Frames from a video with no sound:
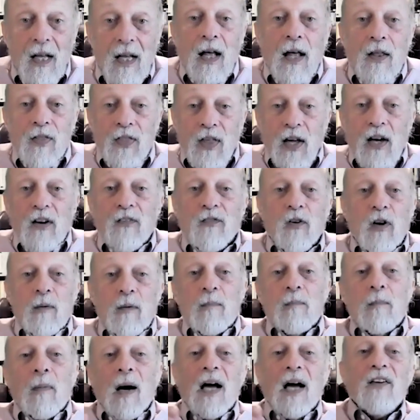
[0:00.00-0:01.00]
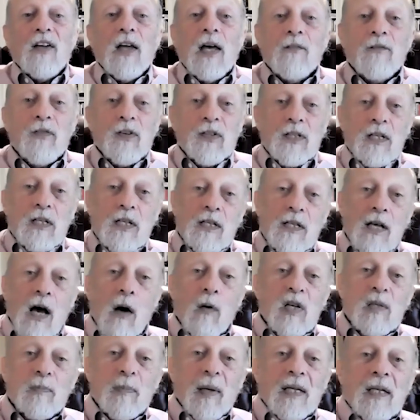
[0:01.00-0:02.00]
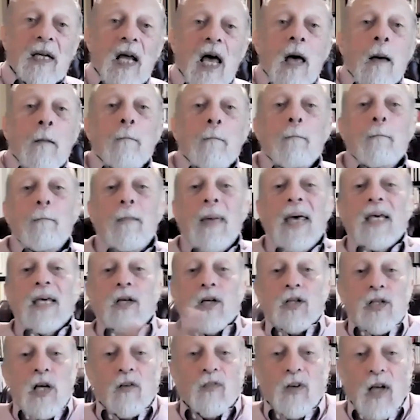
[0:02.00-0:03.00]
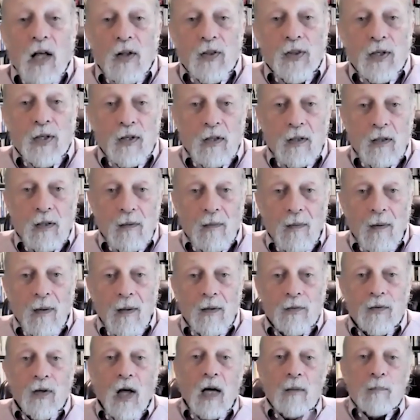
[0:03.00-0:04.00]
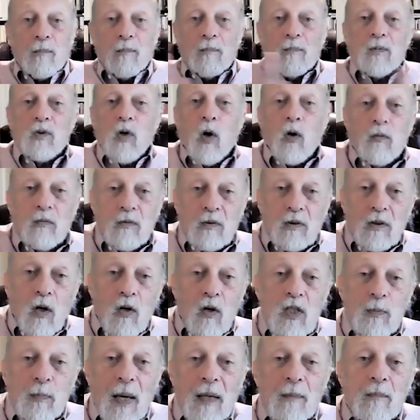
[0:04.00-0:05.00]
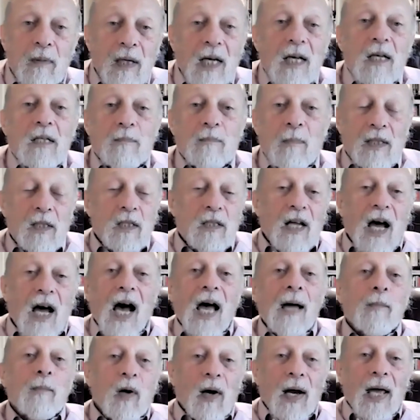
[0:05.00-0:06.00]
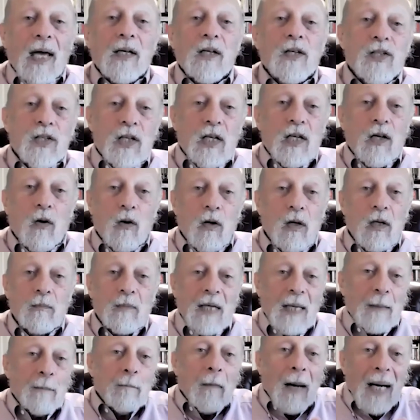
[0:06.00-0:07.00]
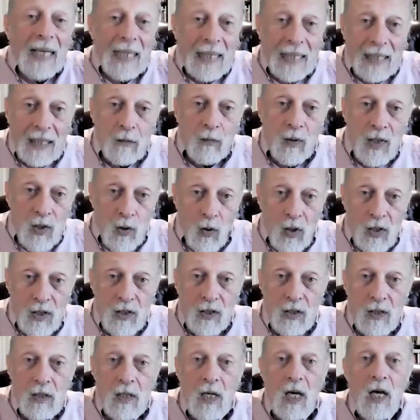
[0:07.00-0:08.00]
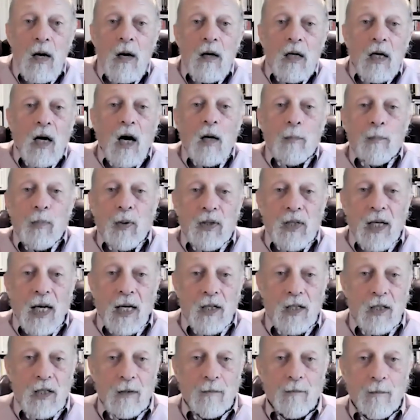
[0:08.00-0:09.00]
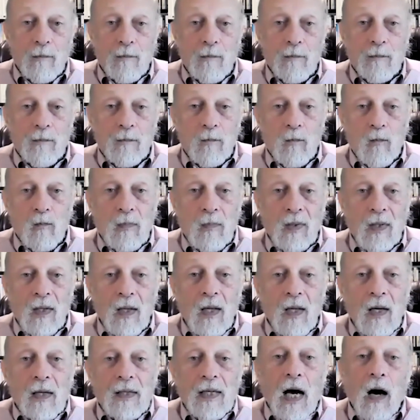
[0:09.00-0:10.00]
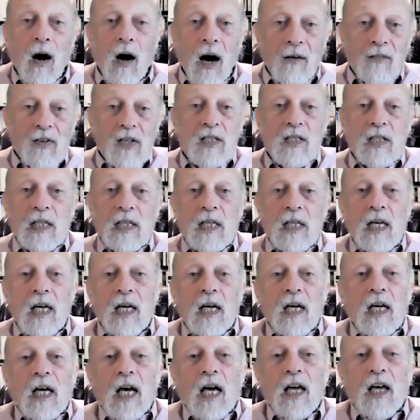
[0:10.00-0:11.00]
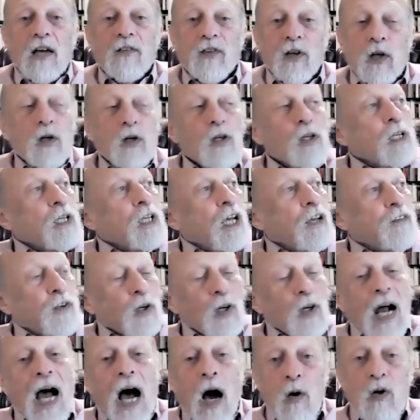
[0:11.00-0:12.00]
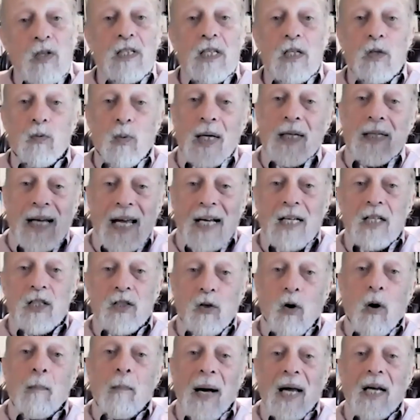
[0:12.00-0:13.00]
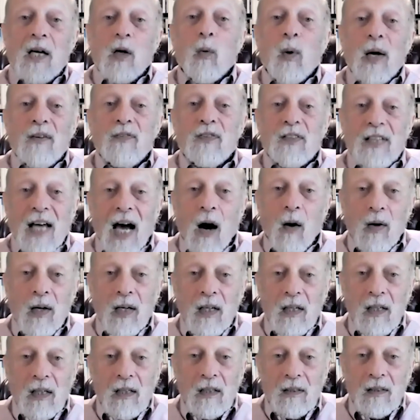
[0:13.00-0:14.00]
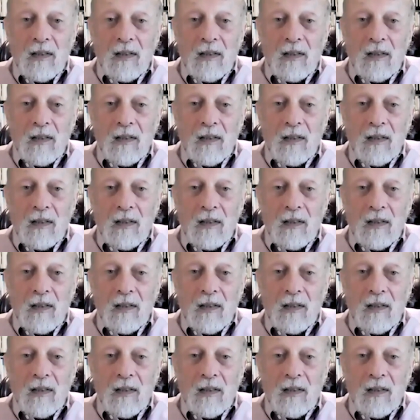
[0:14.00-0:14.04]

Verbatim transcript: And therefore, my emphasis has always been make yourself healthier don't don't spend as much time or energy or money resources on protection now obviously if your if your house is right next to a microwave tower